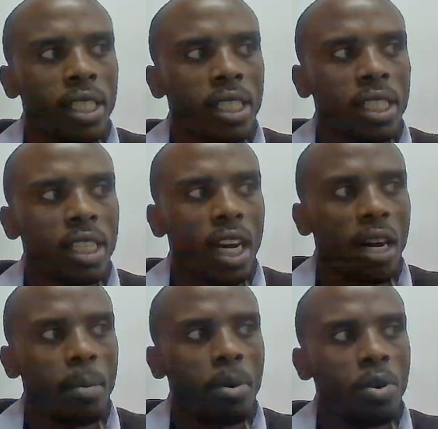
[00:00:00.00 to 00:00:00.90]
tab.
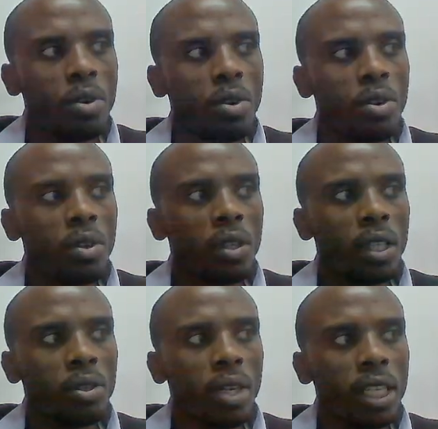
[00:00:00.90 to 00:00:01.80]
You
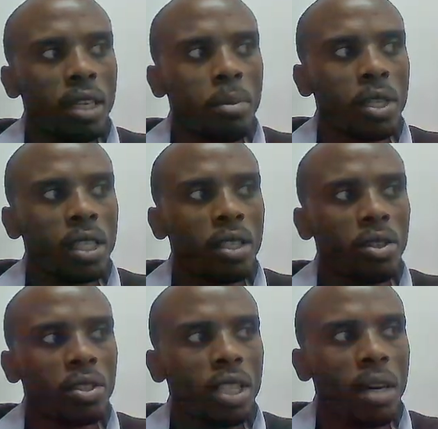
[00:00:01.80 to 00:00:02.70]
can double click on
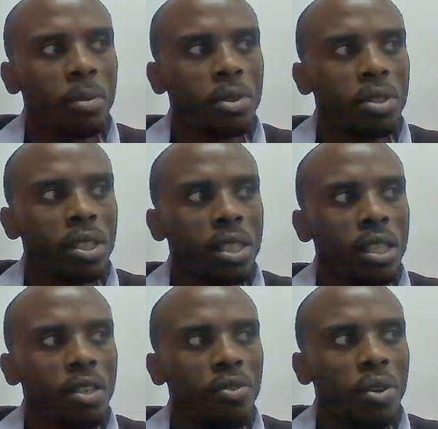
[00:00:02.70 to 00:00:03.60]
tab to see if you
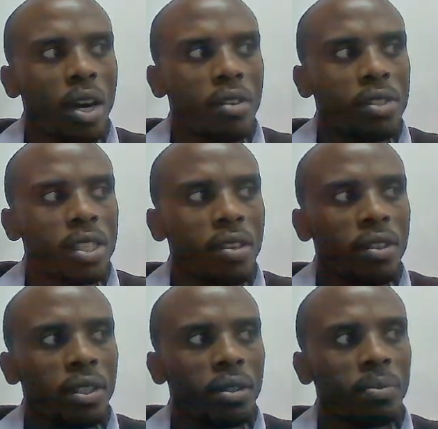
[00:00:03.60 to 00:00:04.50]
have several
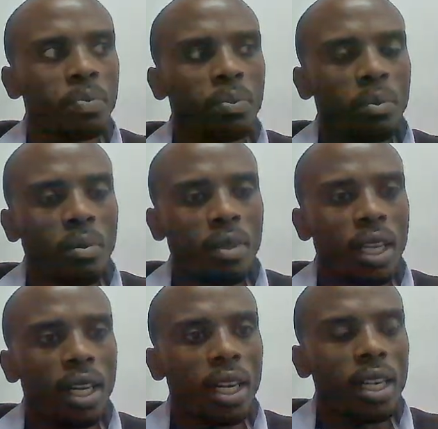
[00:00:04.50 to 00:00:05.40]

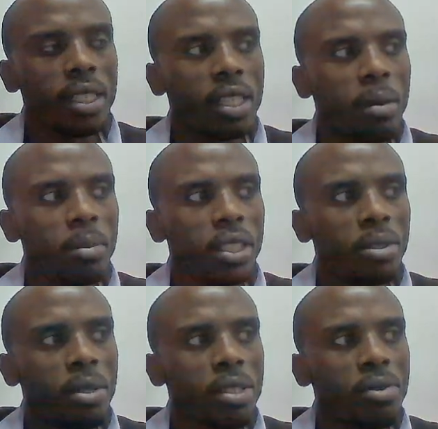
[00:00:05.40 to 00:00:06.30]
some requests.
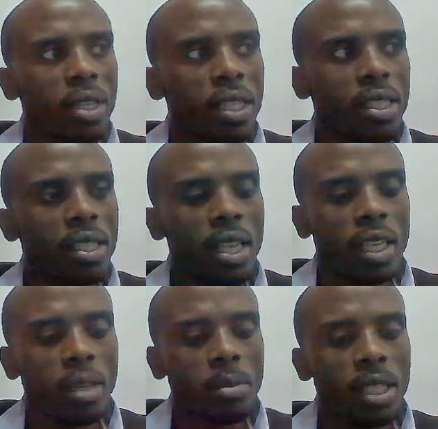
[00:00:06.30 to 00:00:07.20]
You can see that I'm
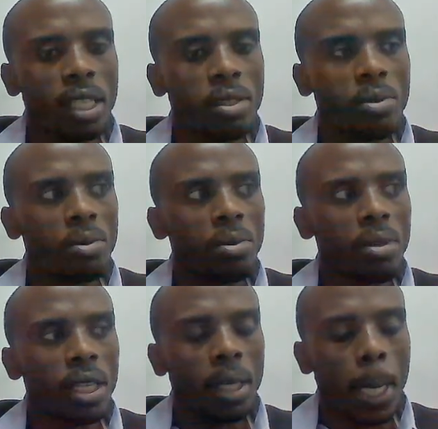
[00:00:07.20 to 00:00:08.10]
trying to
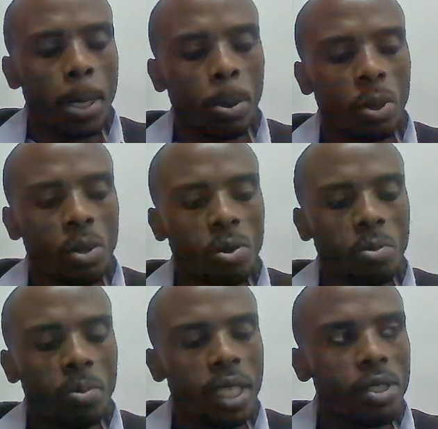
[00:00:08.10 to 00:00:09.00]

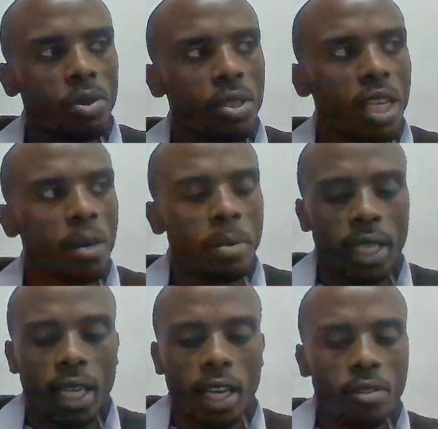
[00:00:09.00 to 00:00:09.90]
press on tab, and I
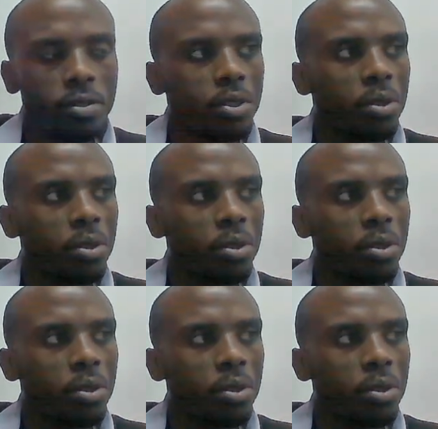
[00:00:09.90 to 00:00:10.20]
have no